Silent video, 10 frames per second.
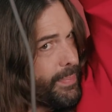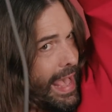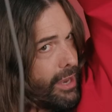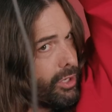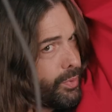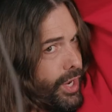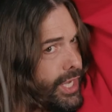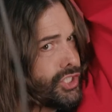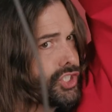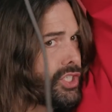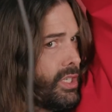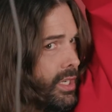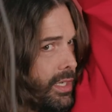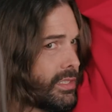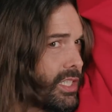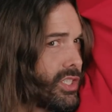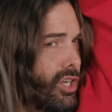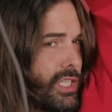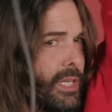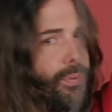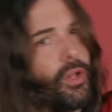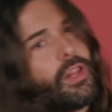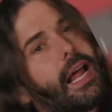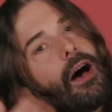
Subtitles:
paddle brush to start to pull it